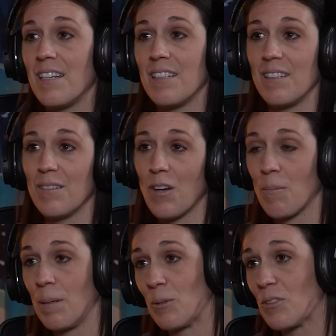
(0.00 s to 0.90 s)
and are
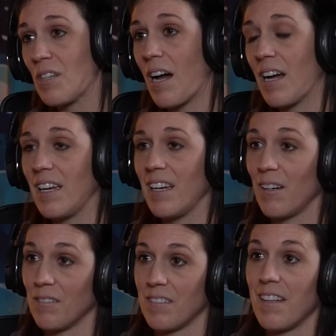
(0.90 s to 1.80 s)
people dying, and
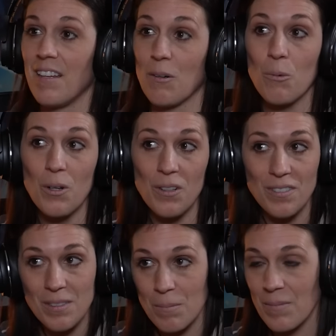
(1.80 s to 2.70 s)
all of a sudden there were
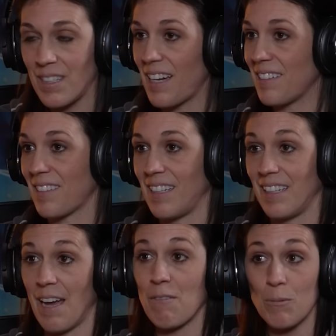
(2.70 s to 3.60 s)
some deaths
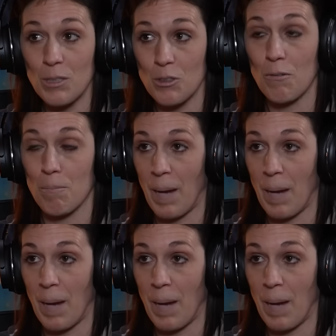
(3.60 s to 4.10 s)
and everyone started